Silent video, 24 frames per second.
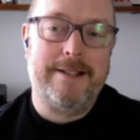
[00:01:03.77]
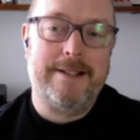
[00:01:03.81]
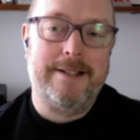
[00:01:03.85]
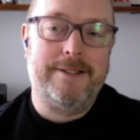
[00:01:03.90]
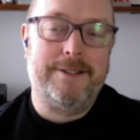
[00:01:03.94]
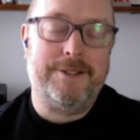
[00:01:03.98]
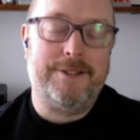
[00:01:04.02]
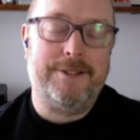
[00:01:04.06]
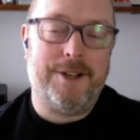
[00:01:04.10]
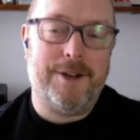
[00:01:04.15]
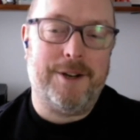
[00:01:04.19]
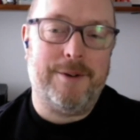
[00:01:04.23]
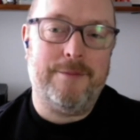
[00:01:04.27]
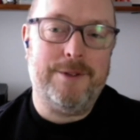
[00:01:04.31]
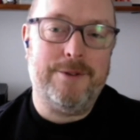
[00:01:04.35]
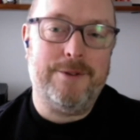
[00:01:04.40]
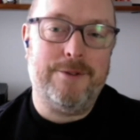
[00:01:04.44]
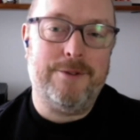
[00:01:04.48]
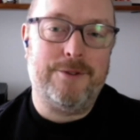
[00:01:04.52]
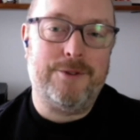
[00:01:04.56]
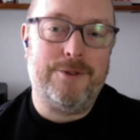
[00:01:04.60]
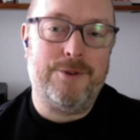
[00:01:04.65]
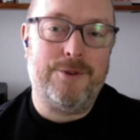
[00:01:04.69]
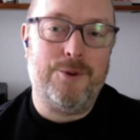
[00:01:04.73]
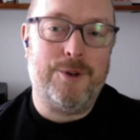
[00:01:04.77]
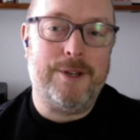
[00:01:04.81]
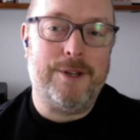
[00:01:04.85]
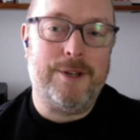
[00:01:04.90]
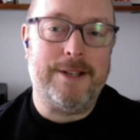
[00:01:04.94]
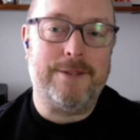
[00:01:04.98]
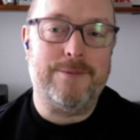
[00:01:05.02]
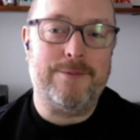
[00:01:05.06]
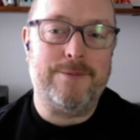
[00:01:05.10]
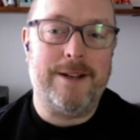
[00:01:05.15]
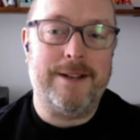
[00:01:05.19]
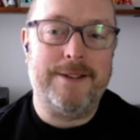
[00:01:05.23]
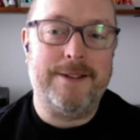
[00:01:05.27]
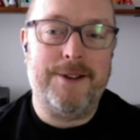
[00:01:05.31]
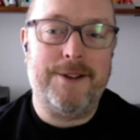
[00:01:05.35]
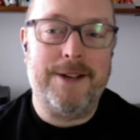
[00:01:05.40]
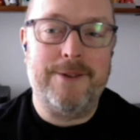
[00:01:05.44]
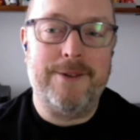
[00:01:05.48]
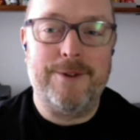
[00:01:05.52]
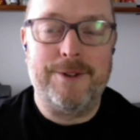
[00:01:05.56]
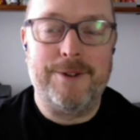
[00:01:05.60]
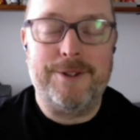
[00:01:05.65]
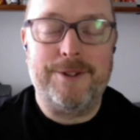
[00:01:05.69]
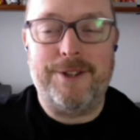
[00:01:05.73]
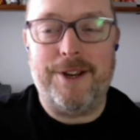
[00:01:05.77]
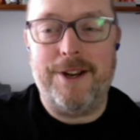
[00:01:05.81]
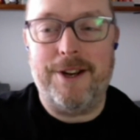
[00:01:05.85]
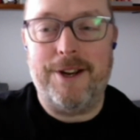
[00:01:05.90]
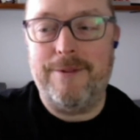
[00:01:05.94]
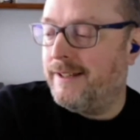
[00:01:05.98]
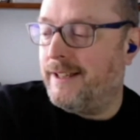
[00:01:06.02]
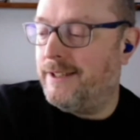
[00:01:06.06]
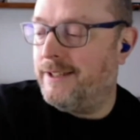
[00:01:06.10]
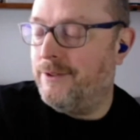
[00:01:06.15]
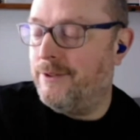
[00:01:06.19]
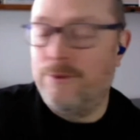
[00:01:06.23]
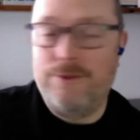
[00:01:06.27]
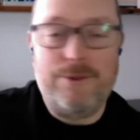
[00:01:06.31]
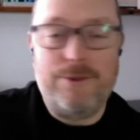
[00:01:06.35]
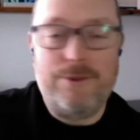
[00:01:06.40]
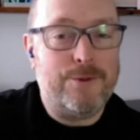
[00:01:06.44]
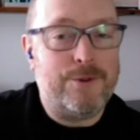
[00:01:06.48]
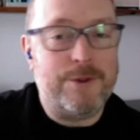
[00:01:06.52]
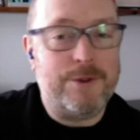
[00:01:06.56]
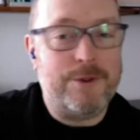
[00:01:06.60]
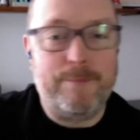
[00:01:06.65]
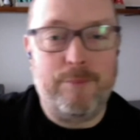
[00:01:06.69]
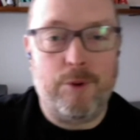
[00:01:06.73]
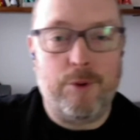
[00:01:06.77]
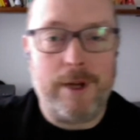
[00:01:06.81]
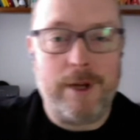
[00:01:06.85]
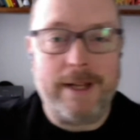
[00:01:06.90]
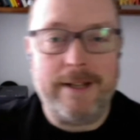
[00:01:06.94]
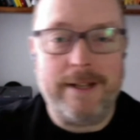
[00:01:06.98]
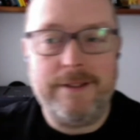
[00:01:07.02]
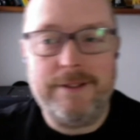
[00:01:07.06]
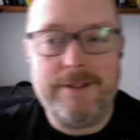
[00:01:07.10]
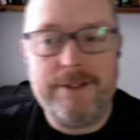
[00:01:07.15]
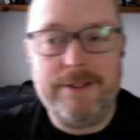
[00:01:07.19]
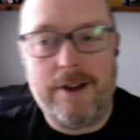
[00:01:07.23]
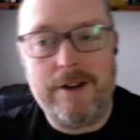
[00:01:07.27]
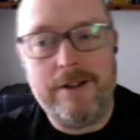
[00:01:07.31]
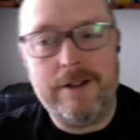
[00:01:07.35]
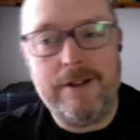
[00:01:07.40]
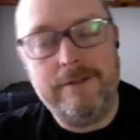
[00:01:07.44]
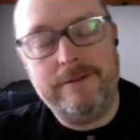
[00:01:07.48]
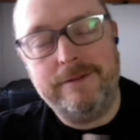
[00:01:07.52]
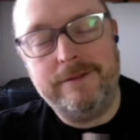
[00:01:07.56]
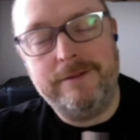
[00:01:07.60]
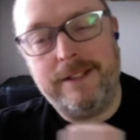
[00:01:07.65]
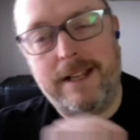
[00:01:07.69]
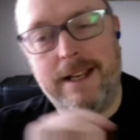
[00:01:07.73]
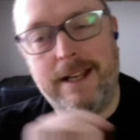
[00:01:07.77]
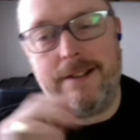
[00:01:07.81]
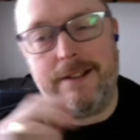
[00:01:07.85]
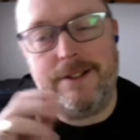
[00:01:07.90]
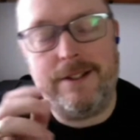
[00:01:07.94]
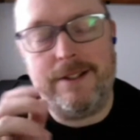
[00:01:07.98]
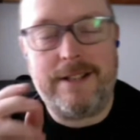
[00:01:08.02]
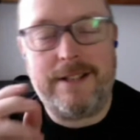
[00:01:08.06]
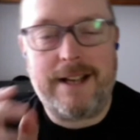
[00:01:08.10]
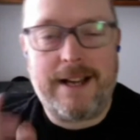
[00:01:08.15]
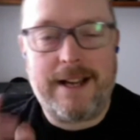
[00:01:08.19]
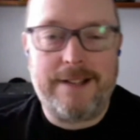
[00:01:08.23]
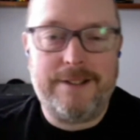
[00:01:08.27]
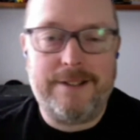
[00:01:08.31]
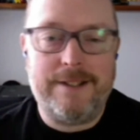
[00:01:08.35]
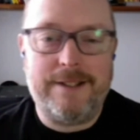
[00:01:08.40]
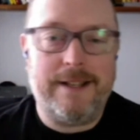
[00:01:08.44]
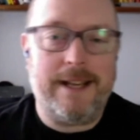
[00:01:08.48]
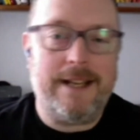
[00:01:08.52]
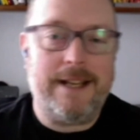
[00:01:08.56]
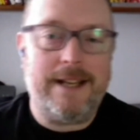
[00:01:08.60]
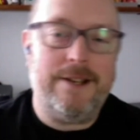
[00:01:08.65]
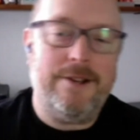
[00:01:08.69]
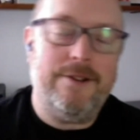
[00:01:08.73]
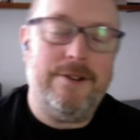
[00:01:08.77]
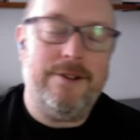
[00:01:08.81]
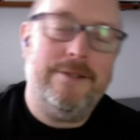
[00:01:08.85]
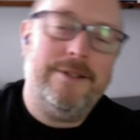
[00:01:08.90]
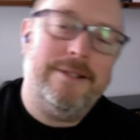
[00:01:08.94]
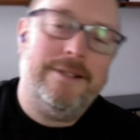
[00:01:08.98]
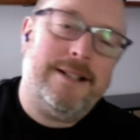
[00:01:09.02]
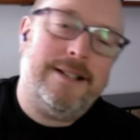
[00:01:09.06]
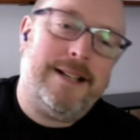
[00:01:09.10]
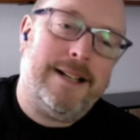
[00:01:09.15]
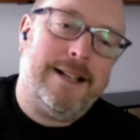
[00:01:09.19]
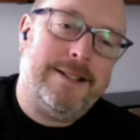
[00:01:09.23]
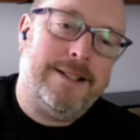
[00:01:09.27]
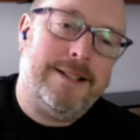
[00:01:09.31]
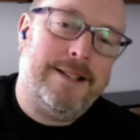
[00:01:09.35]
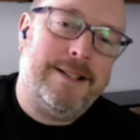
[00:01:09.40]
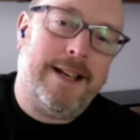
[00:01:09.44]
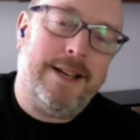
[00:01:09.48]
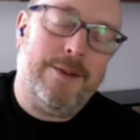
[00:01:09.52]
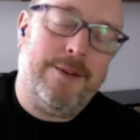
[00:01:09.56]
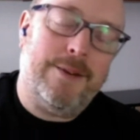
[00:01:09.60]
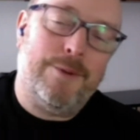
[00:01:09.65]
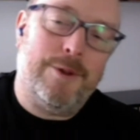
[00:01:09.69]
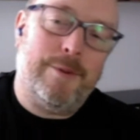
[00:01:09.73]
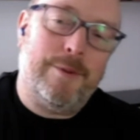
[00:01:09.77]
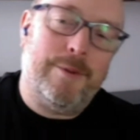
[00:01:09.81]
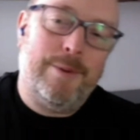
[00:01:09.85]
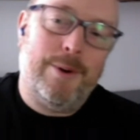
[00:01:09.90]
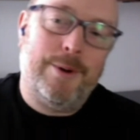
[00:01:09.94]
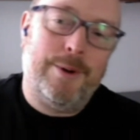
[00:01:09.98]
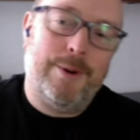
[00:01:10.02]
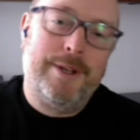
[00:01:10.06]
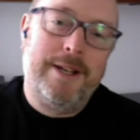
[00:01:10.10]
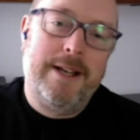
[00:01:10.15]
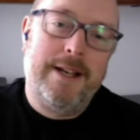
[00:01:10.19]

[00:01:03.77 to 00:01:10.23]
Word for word: So you were talking as well as I was. So your talk was brilliant. So yeah, it just had to get you on the pod.